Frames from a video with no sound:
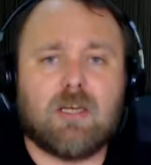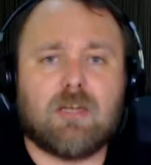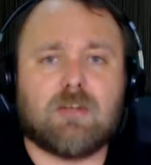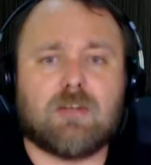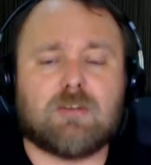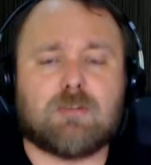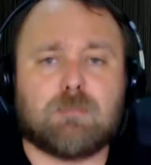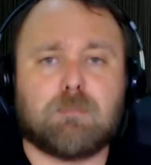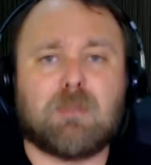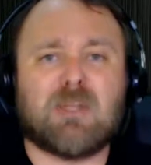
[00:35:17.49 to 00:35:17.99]

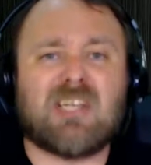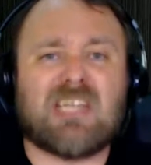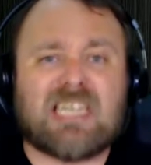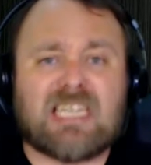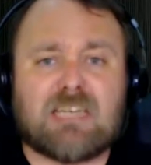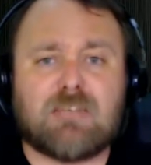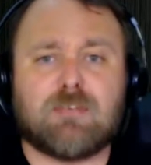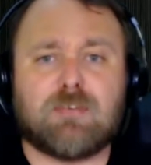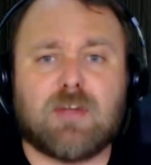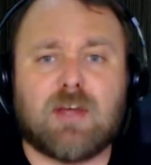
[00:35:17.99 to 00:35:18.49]
this
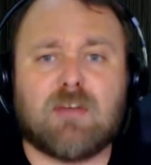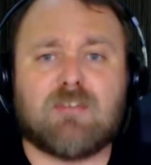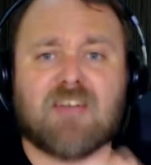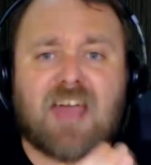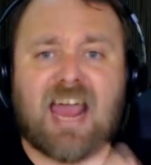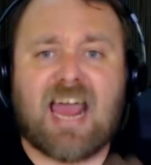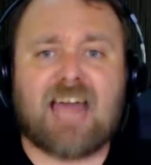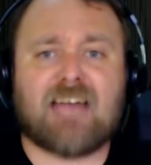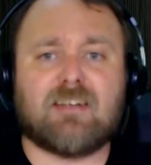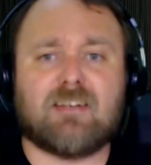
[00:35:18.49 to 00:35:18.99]
belief that if
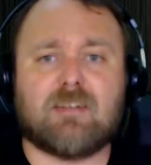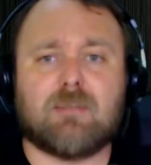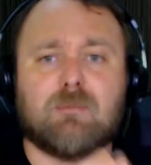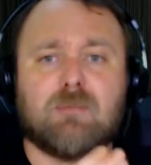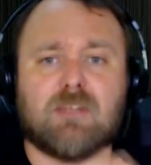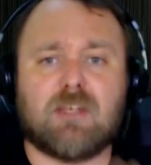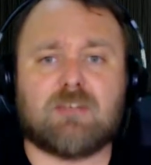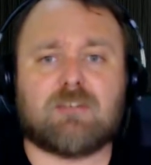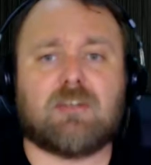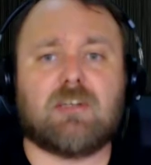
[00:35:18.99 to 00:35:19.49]

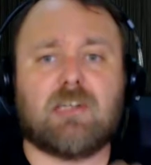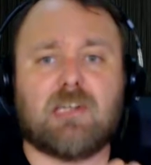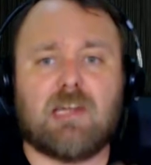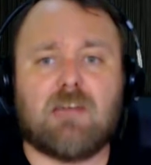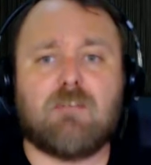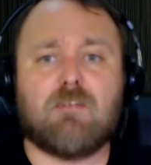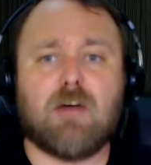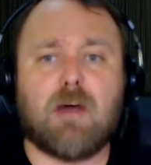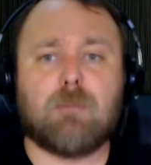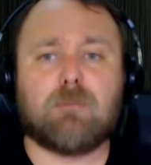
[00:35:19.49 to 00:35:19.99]
Anthem doesn't
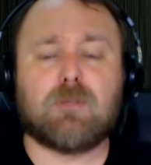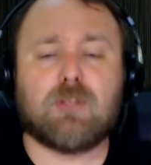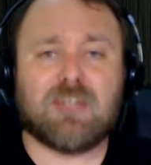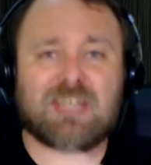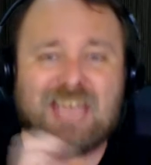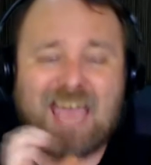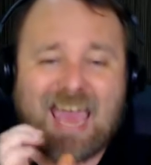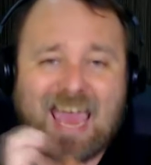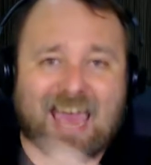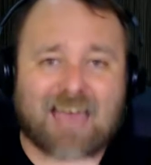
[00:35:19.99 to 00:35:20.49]
live up to
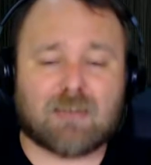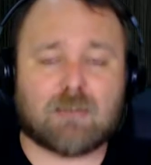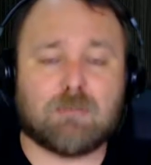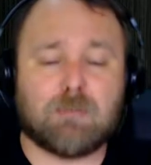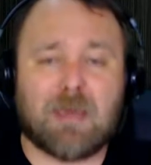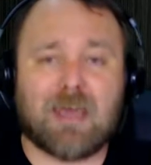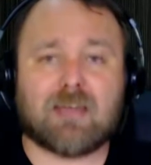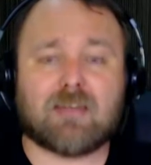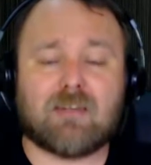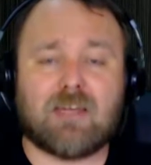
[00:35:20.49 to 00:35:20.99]
the
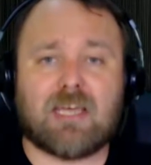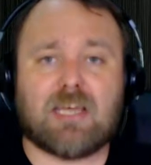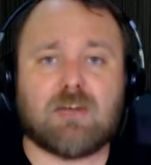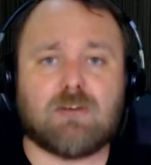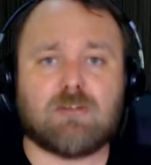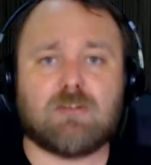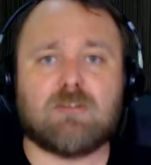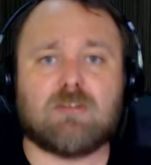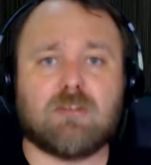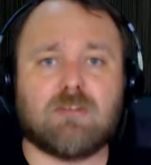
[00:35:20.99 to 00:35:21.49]

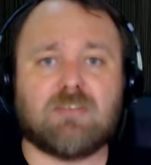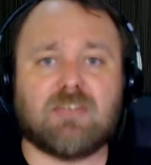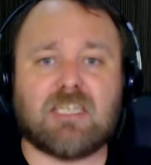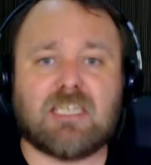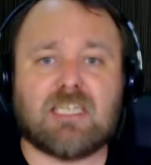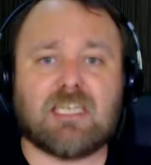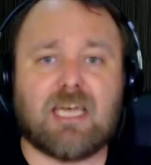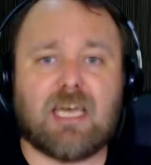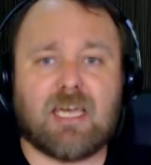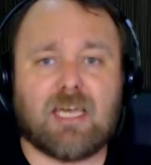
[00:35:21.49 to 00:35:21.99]
expectations of
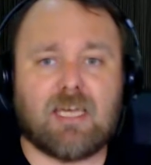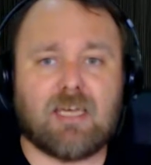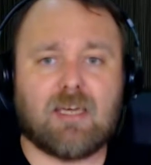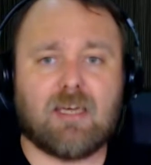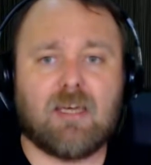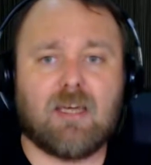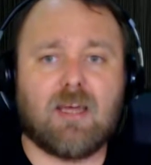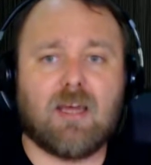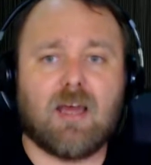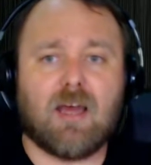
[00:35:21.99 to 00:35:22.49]
EA,
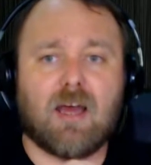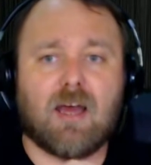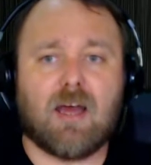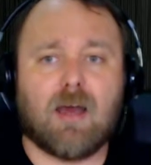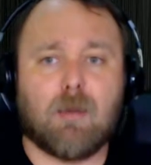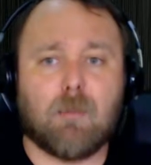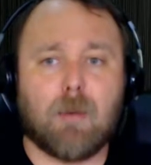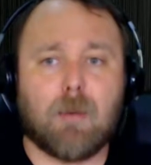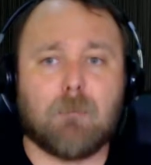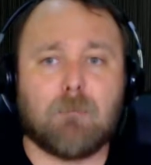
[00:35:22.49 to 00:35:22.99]

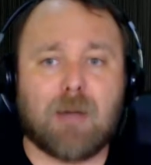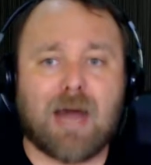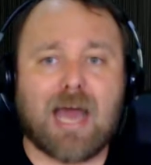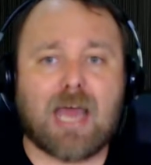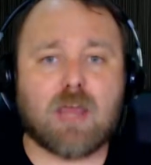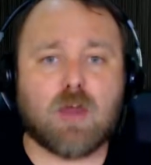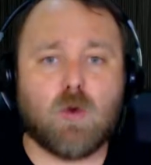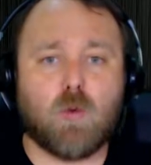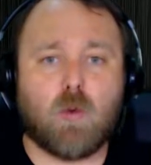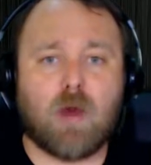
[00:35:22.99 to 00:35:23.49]

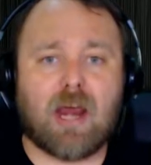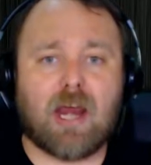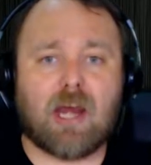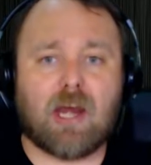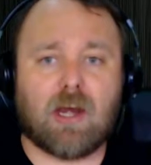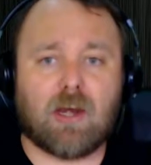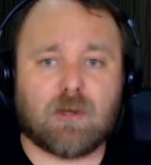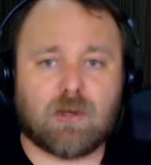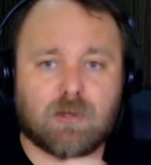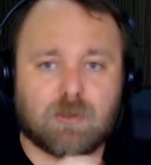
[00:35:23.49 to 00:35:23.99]

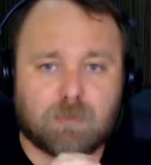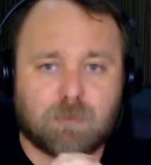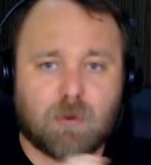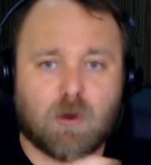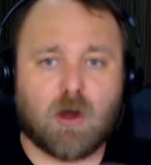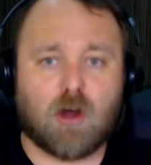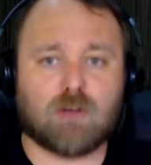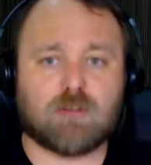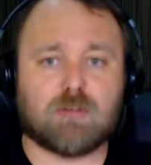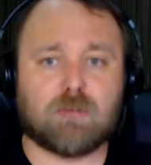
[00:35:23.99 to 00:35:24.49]
BioWare could
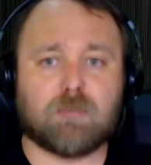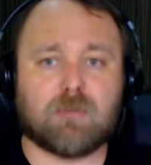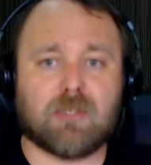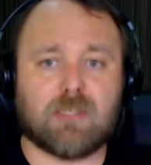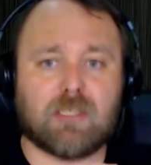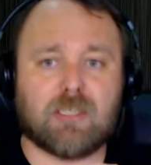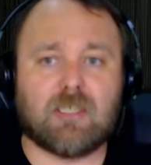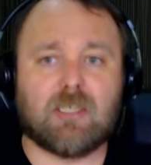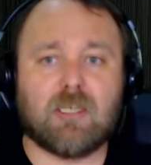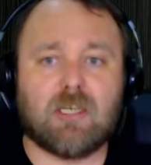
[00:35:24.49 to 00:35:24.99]

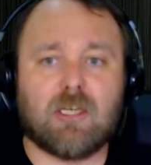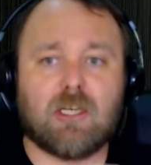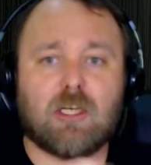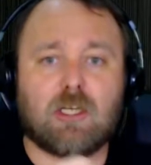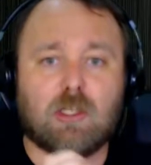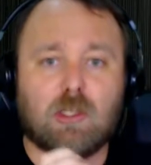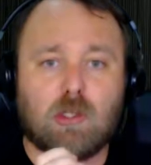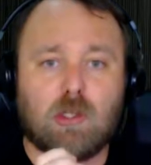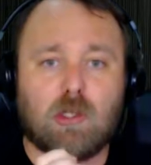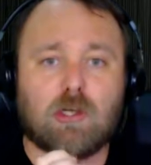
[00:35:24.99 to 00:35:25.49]
possibly
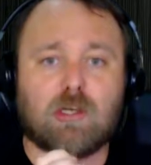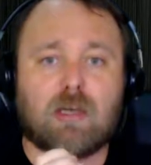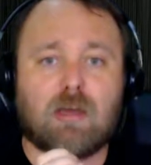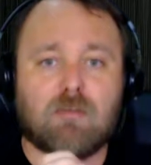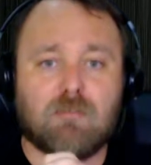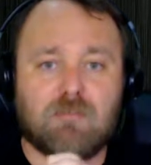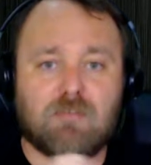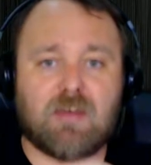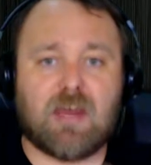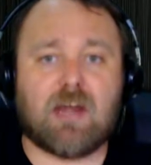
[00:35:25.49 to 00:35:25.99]
look
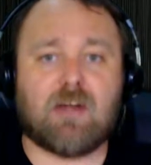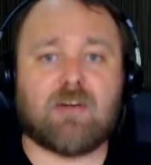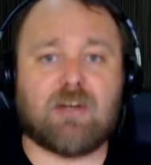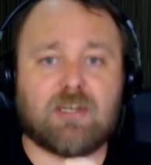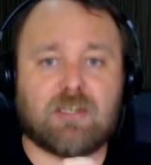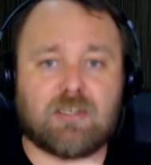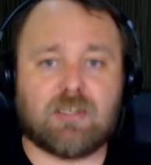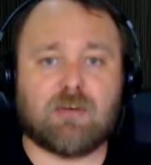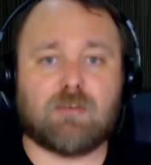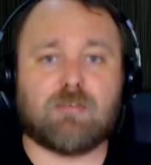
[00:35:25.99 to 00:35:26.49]
very
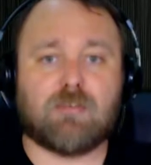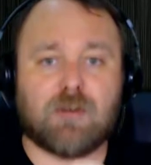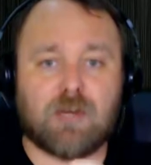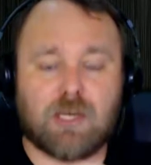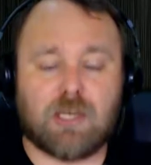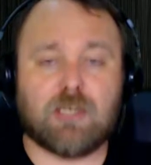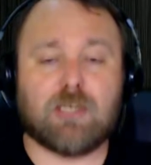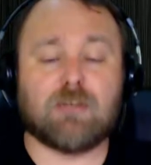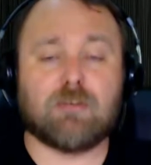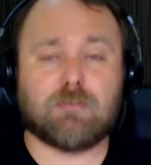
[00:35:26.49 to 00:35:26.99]
different
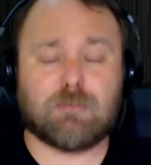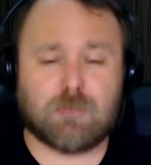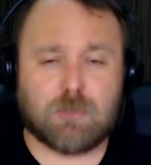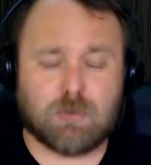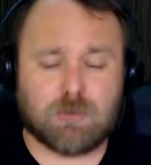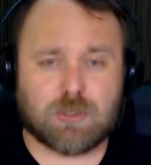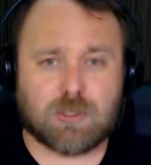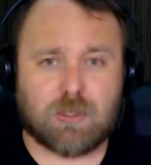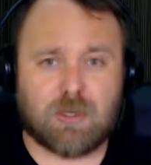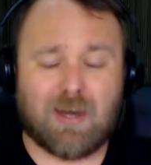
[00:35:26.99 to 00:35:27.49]
in the
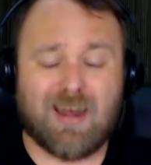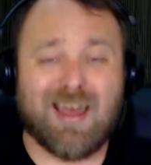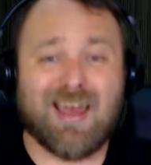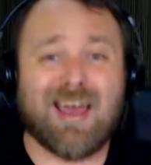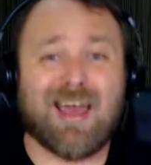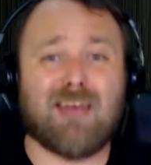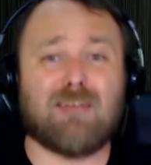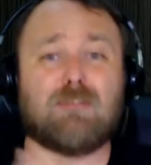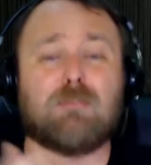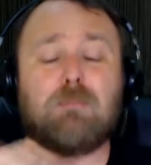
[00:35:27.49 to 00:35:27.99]
future,
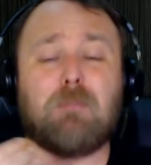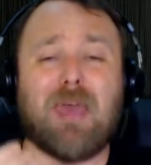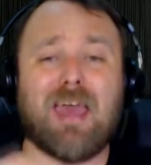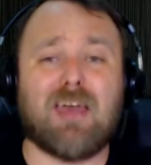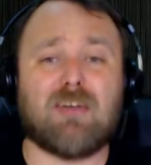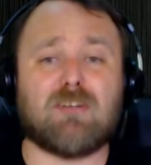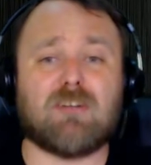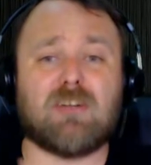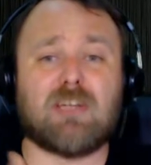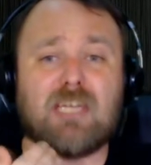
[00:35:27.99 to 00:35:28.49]

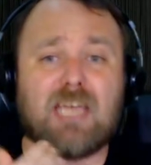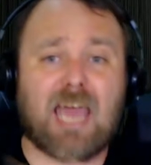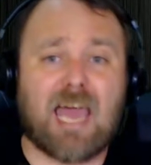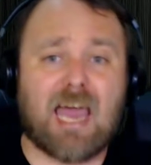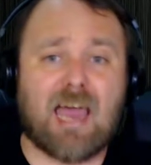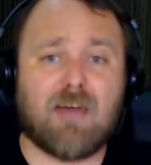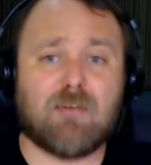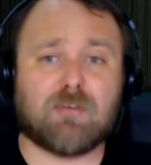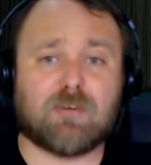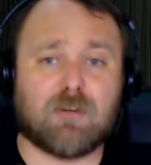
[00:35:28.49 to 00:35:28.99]
especially
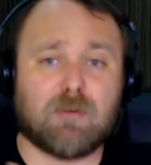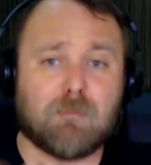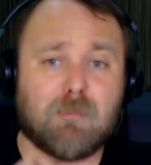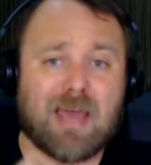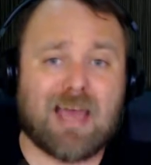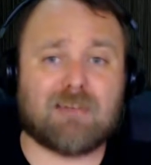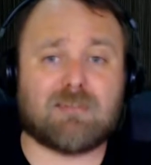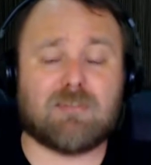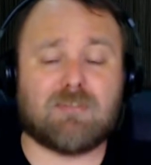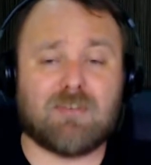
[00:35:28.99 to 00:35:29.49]
after
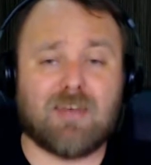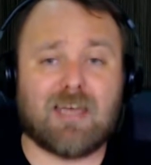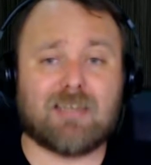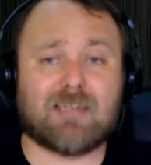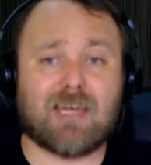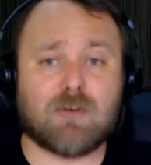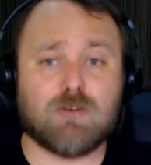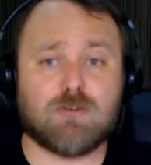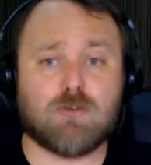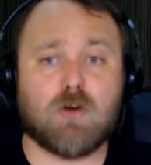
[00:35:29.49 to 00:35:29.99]
Mass Effect
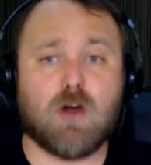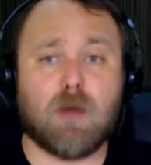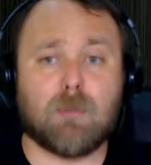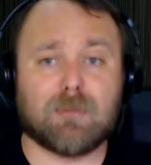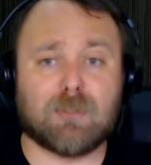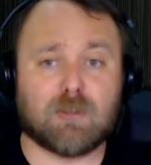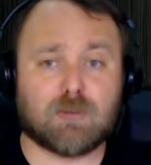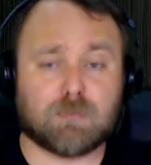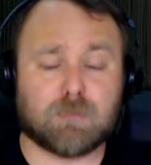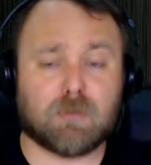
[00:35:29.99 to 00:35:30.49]

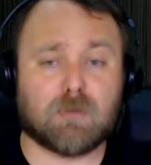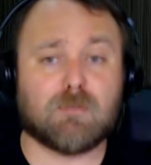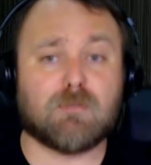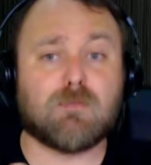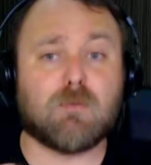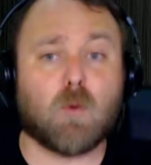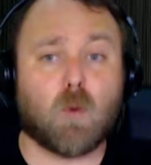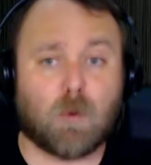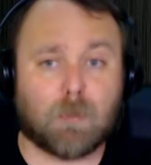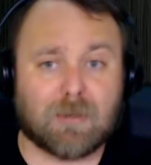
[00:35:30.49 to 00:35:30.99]
Andromeda's
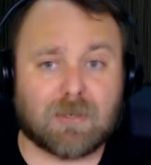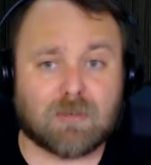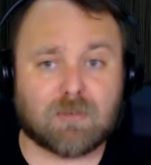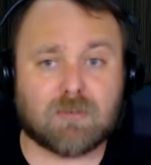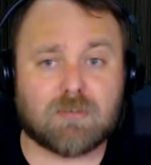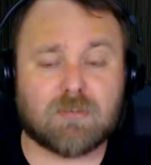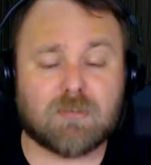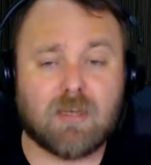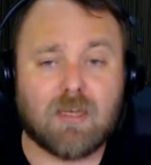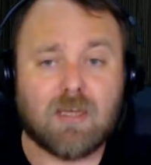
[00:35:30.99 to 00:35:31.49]
performance.